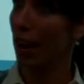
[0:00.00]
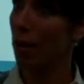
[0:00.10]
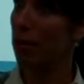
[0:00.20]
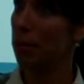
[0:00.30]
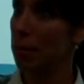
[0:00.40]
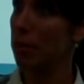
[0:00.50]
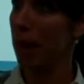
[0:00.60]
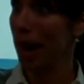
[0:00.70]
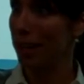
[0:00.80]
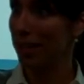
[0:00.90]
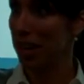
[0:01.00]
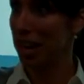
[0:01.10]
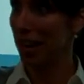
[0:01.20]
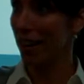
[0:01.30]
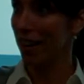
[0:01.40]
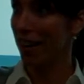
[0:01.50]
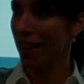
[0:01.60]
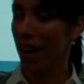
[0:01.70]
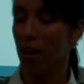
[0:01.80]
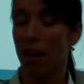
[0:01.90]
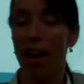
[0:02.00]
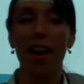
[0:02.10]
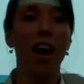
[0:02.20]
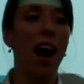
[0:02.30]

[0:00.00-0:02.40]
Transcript: I want him to be the best, right? Mm-hmm. Okay.